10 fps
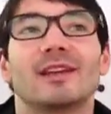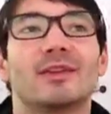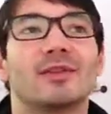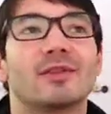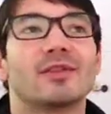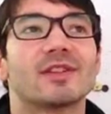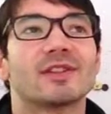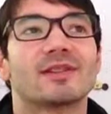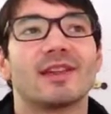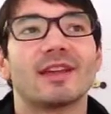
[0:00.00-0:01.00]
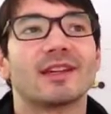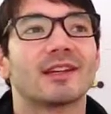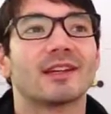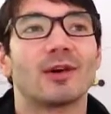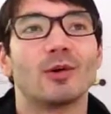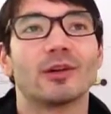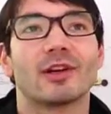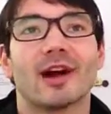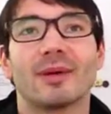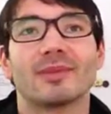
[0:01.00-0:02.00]
you're just thinking like, holy
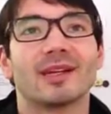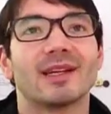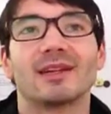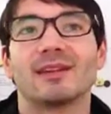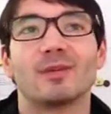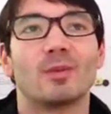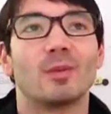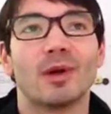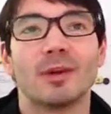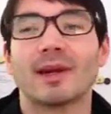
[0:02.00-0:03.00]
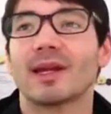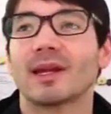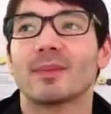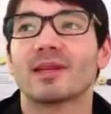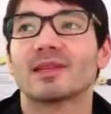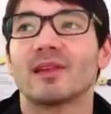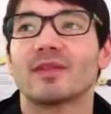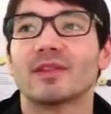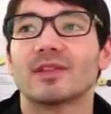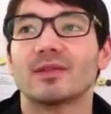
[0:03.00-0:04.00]
crap, like, what am I getting myself
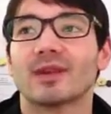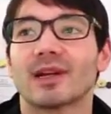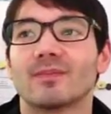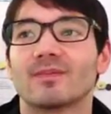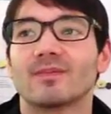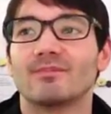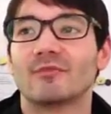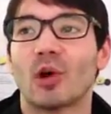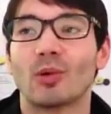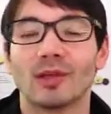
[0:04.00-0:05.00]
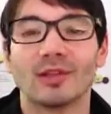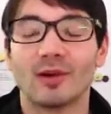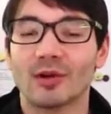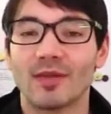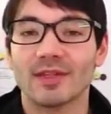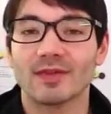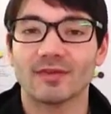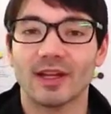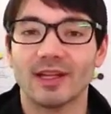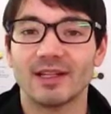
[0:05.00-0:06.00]
into? Like, I'm totally alone on this
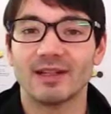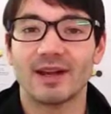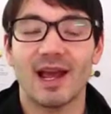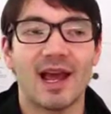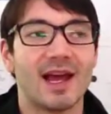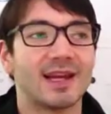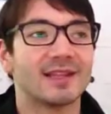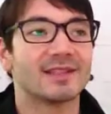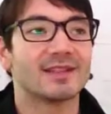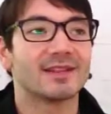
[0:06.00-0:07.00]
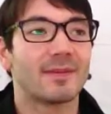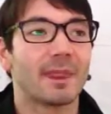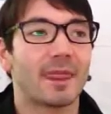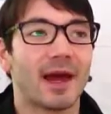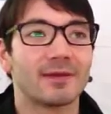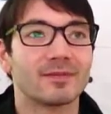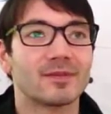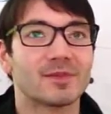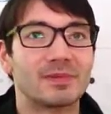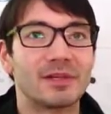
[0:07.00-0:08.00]
flight, and I don't
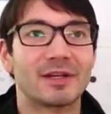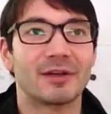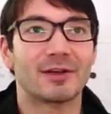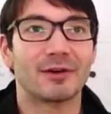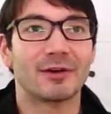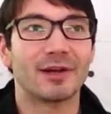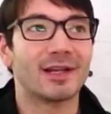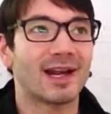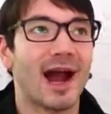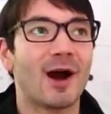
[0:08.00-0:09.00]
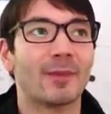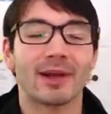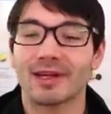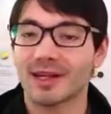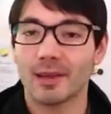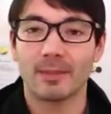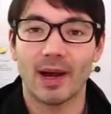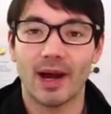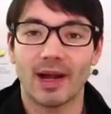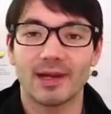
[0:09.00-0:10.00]
speak Korean. How am I going to get
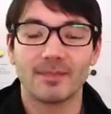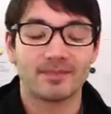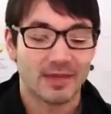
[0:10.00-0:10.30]
by?